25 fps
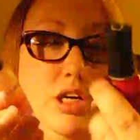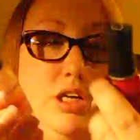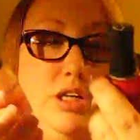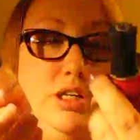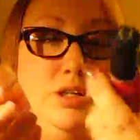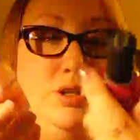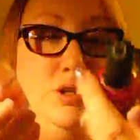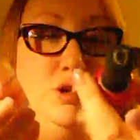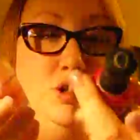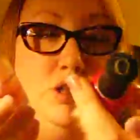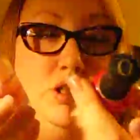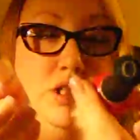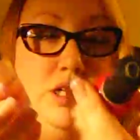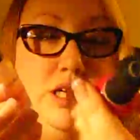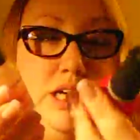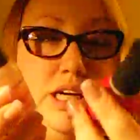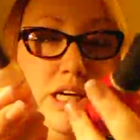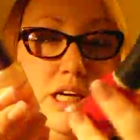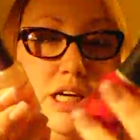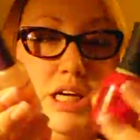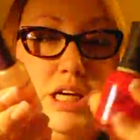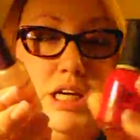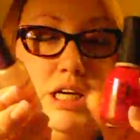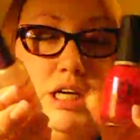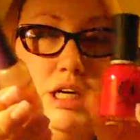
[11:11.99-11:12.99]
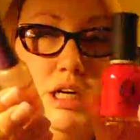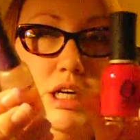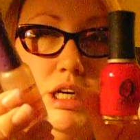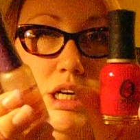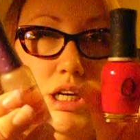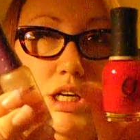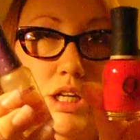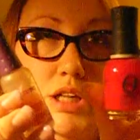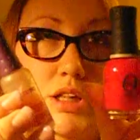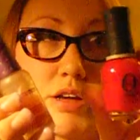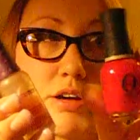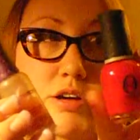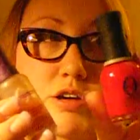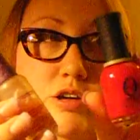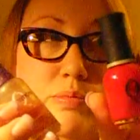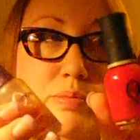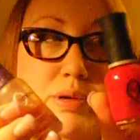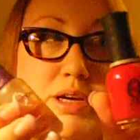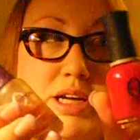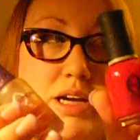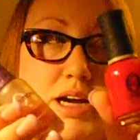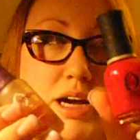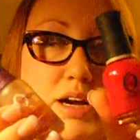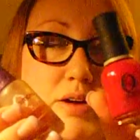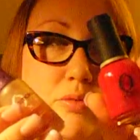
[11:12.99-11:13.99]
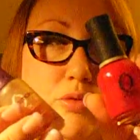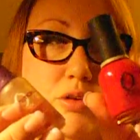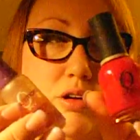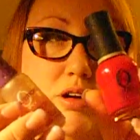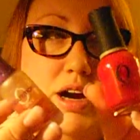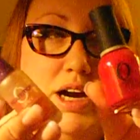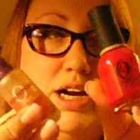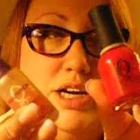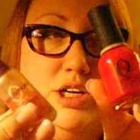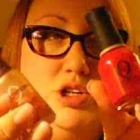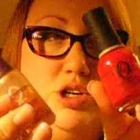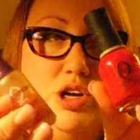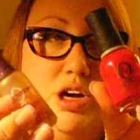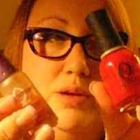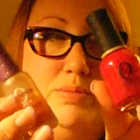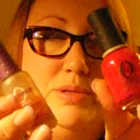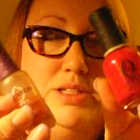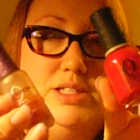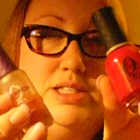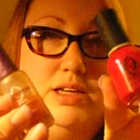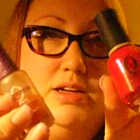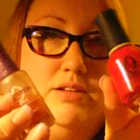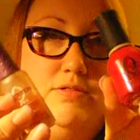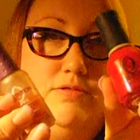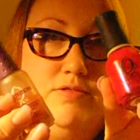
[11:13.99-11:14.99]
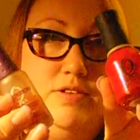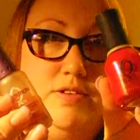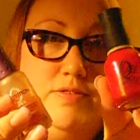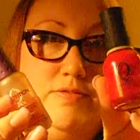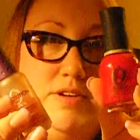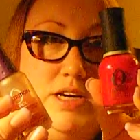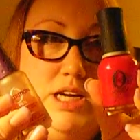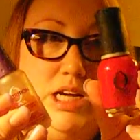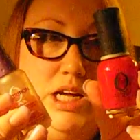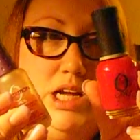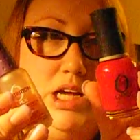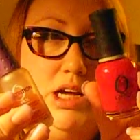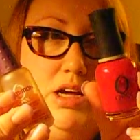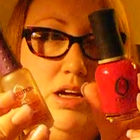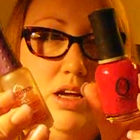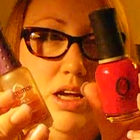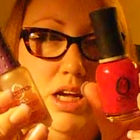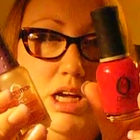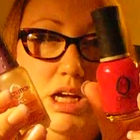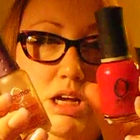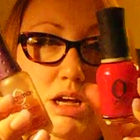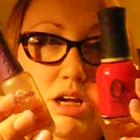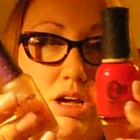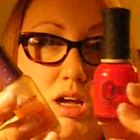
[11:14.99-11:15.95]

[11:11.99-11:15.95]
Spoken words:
Usually the OPI where I shop is $8.50,